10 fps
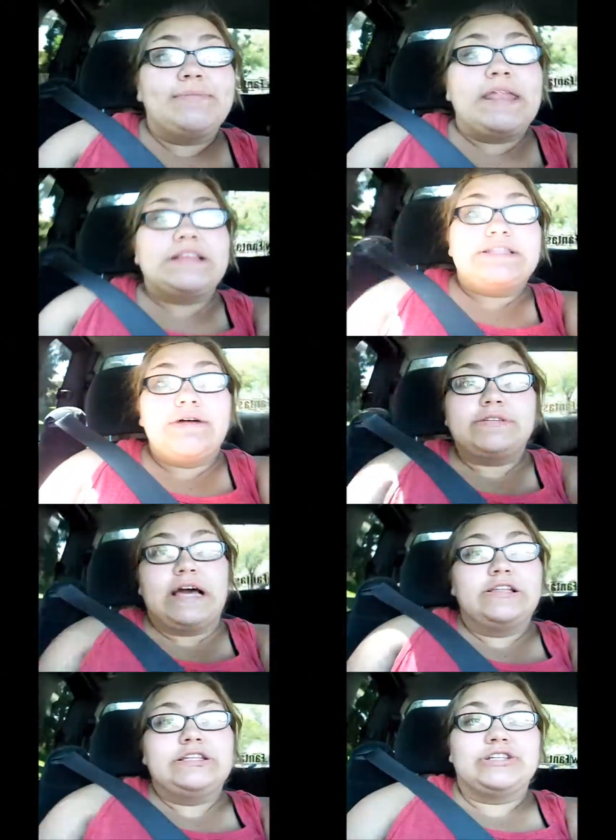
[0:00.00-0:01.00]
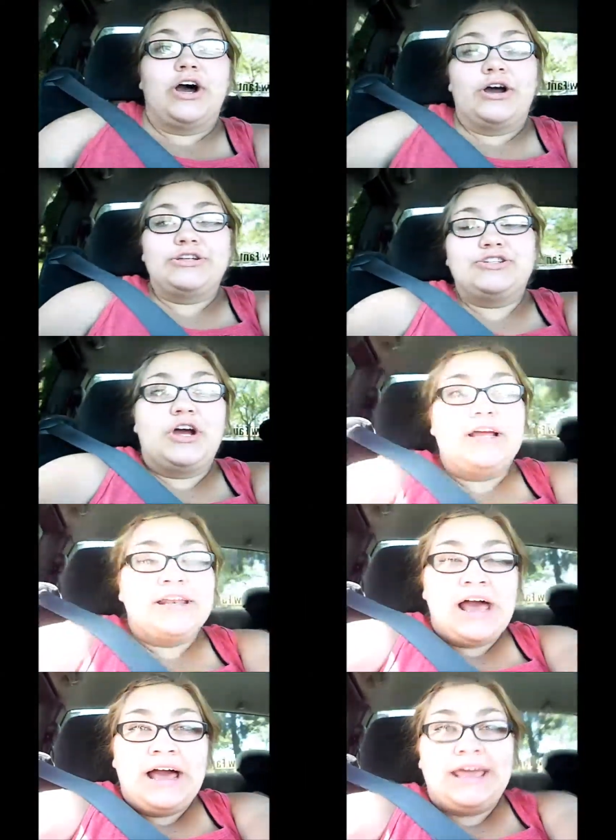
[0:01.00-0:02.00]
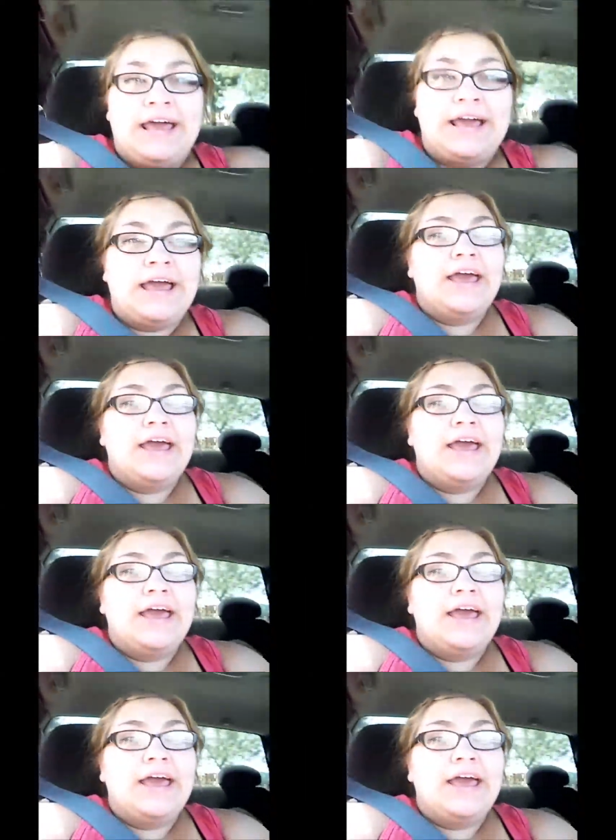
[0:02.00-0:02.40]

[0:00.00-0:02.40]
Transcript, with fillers: minutes and I was out in this hot truck dying.